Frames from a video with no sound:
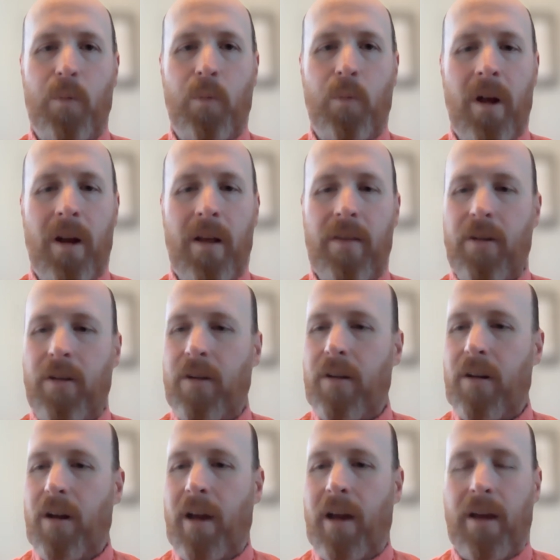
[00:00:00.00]
One
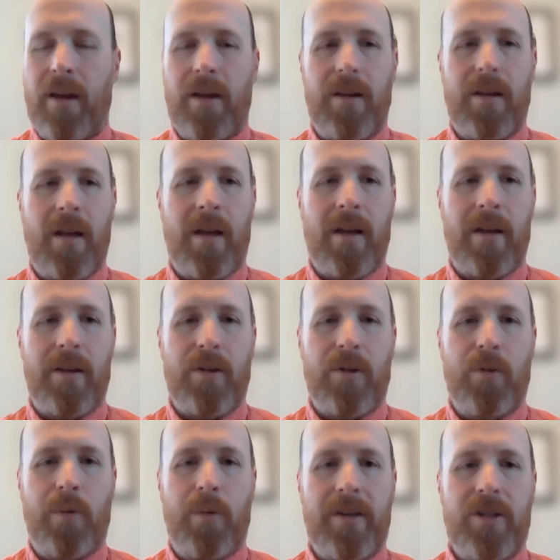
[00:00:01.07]
other
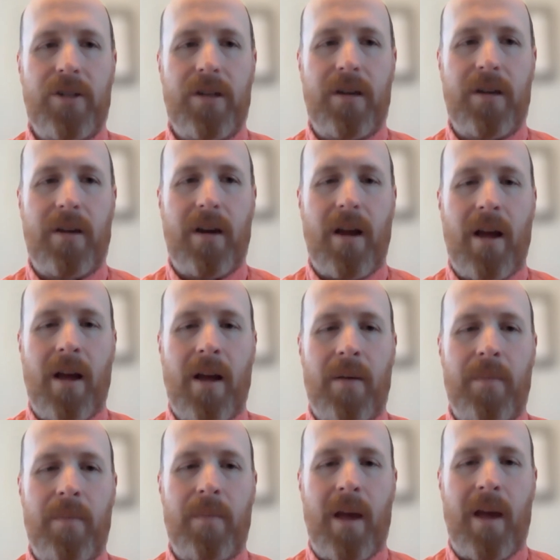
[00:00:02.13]
question,
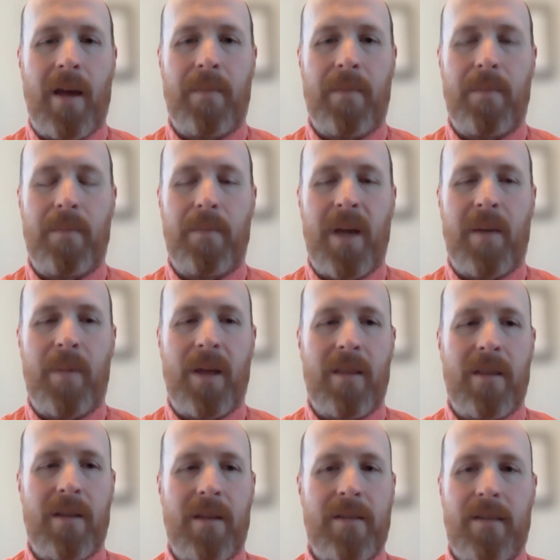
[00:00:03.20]
and maybe
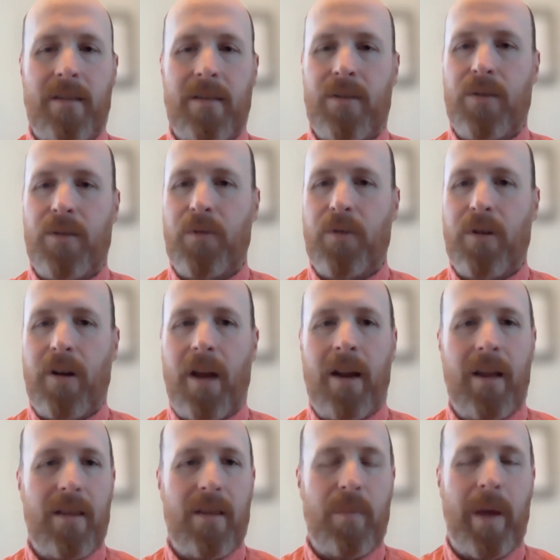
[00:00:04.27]
this is for
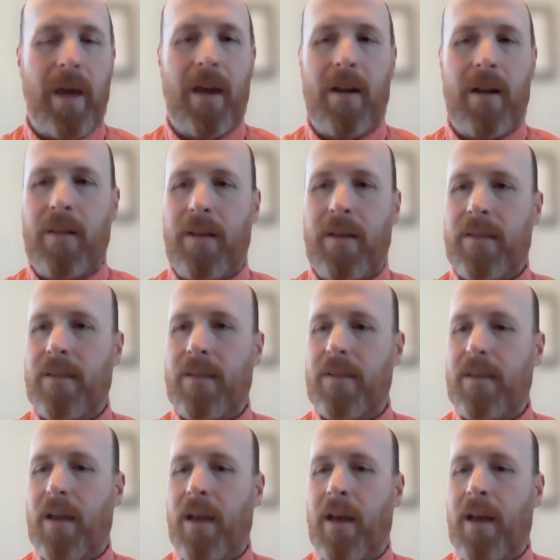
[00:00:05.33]
any of the panelists.